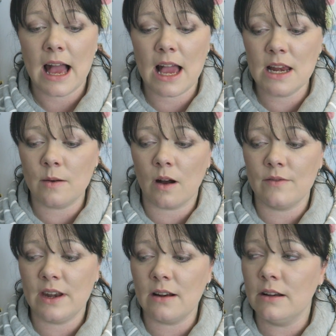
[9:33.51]
anyway I've
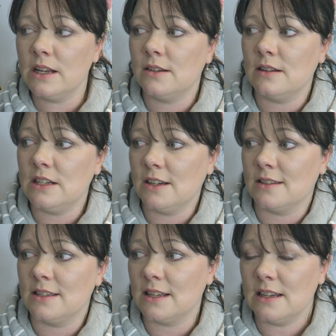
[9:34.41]
now literally
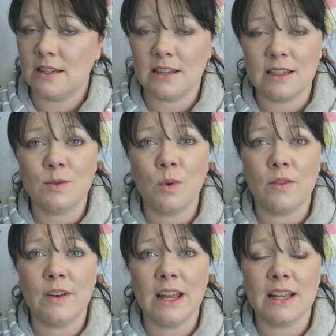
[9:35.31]
just sent it into
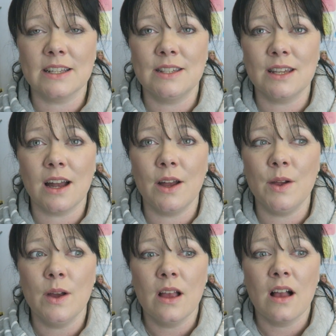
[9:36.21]
waffling so